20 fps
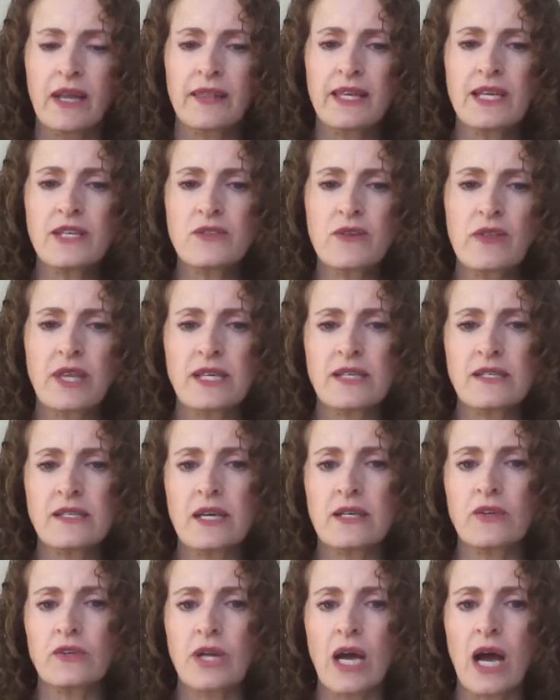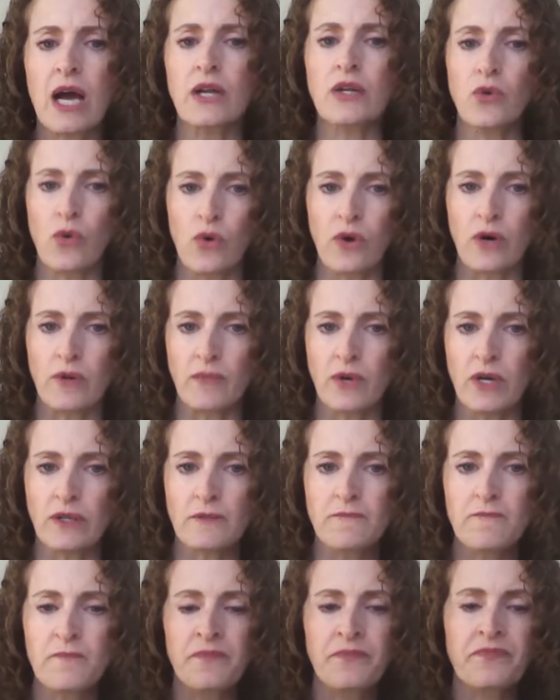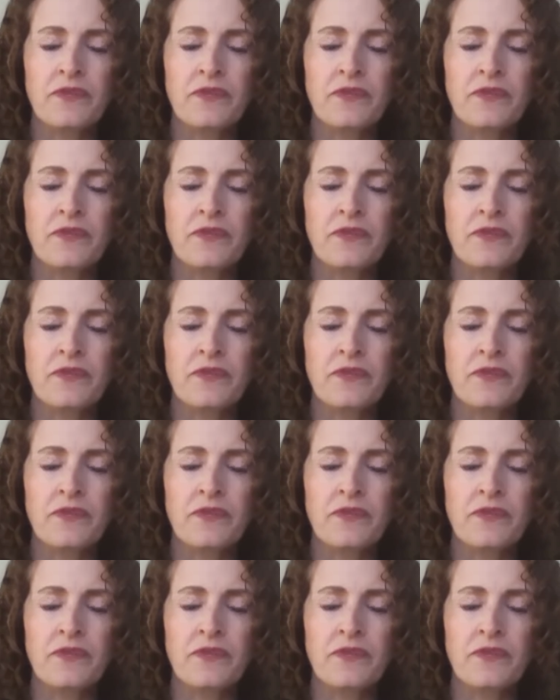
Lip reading: These are things that are not normal.